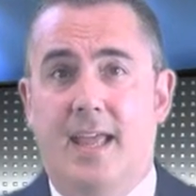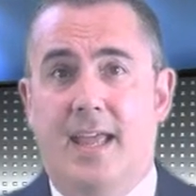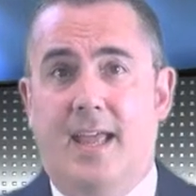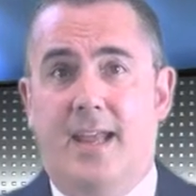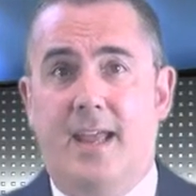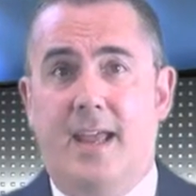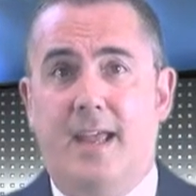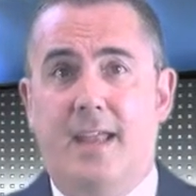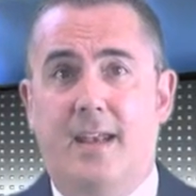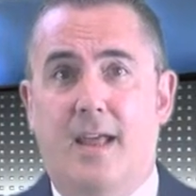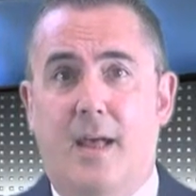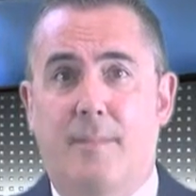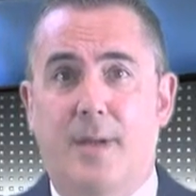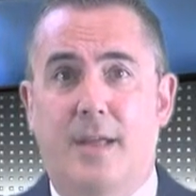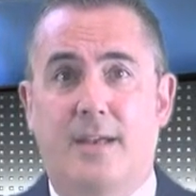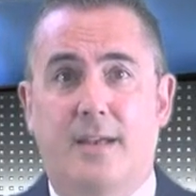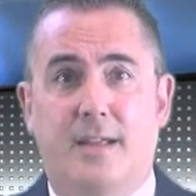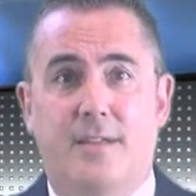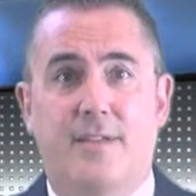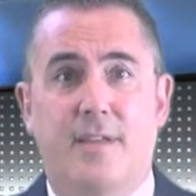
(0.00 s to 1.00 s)
An
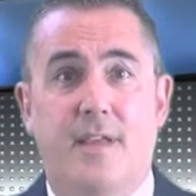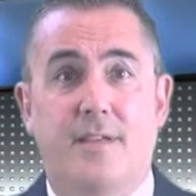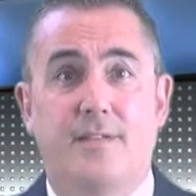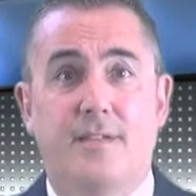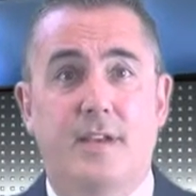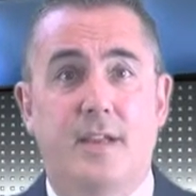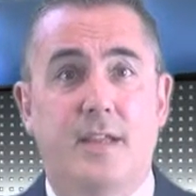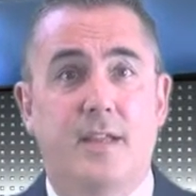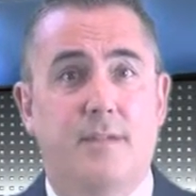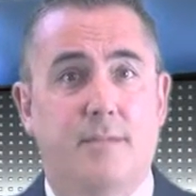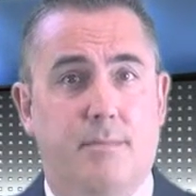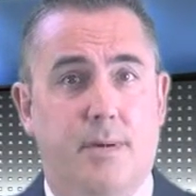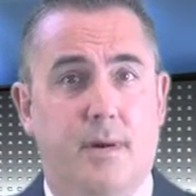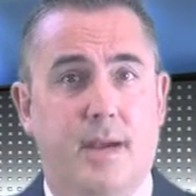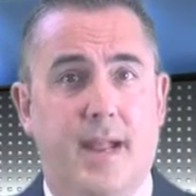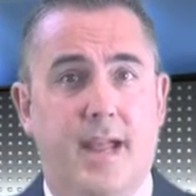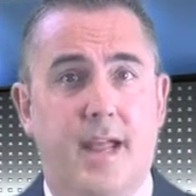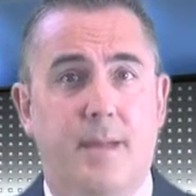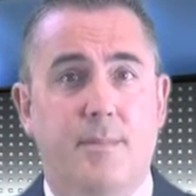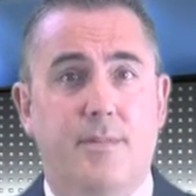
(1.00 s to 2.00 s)
economic necessity,
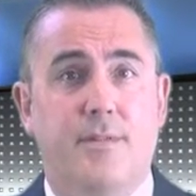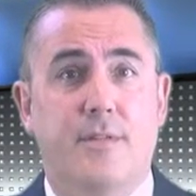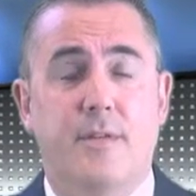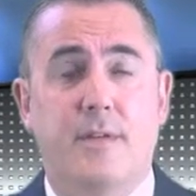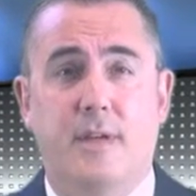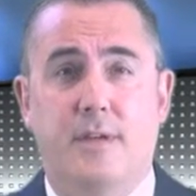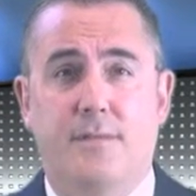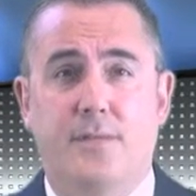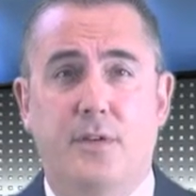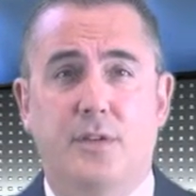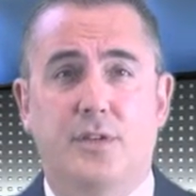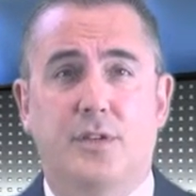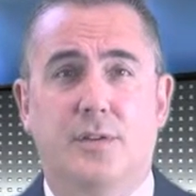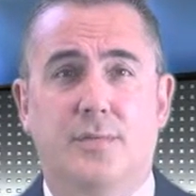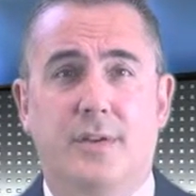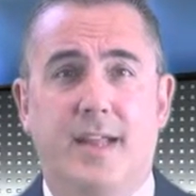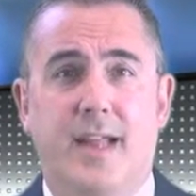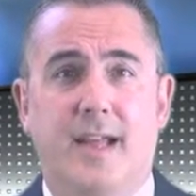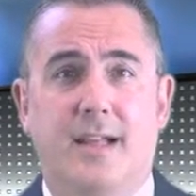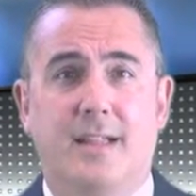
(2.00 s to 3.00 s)
perhaps, a future
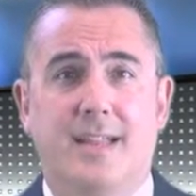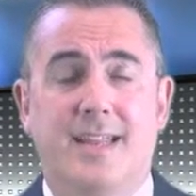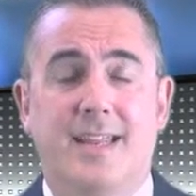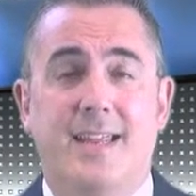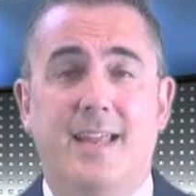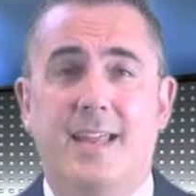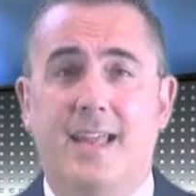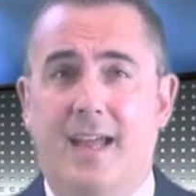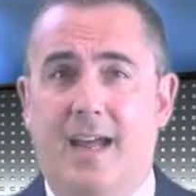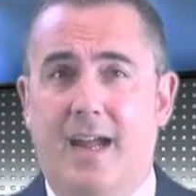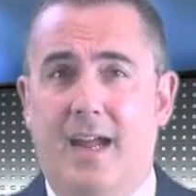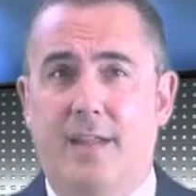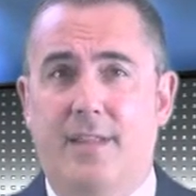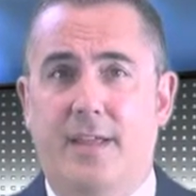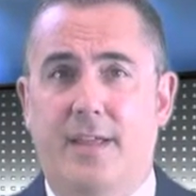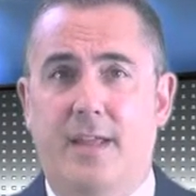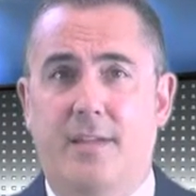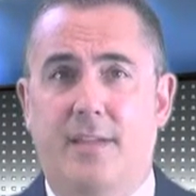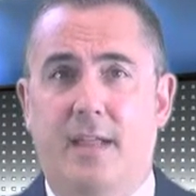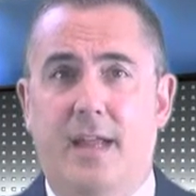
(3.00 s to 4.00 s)
reality,
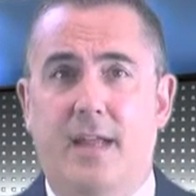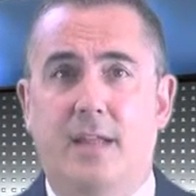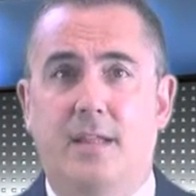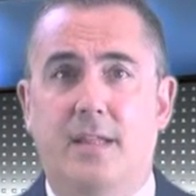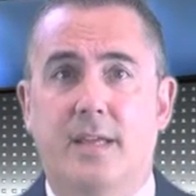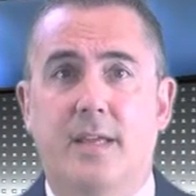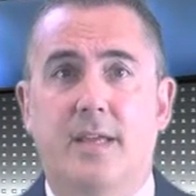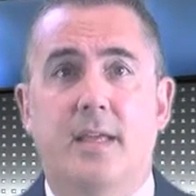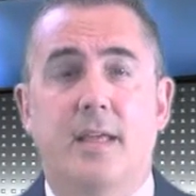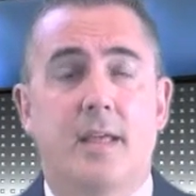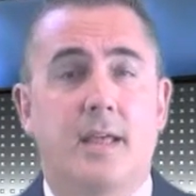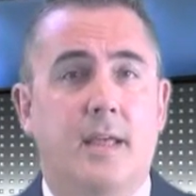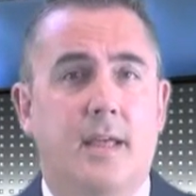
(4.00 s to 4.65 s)
highly unlikely.